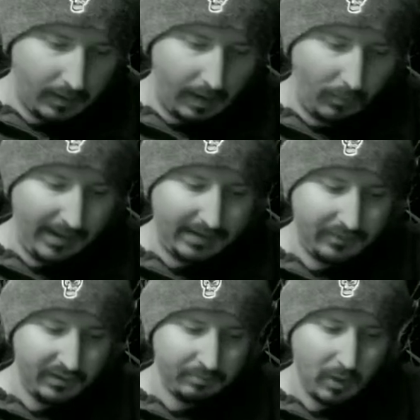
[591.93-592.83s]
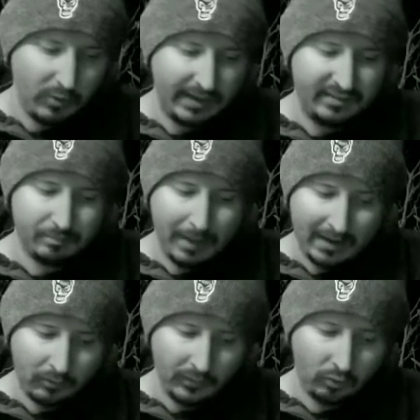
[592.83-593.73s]
And when he had thus spoken, he
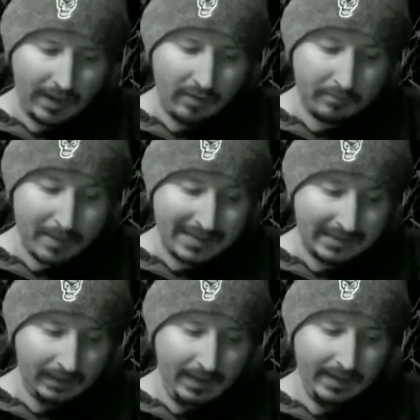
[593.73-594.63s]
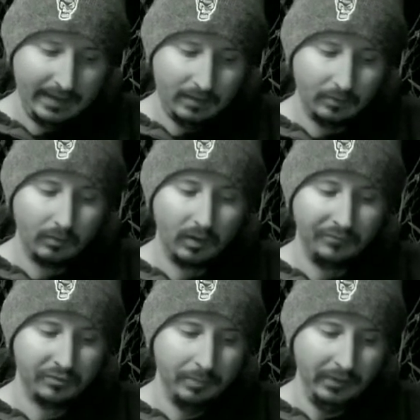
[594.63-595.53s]
spat on the ground and made clay of
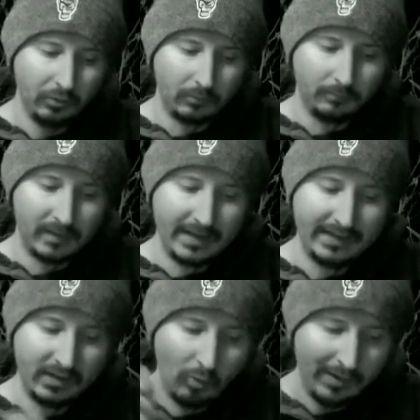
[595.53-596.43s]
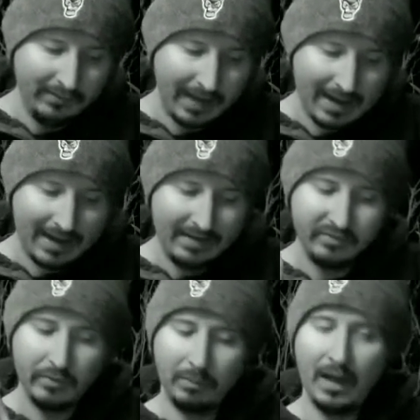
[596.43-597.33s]
the spittle. And he anointed the eyes
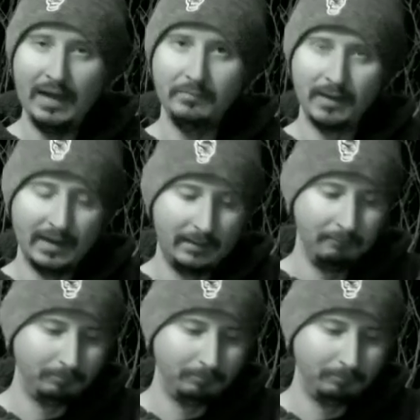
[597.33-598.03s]
of the blind man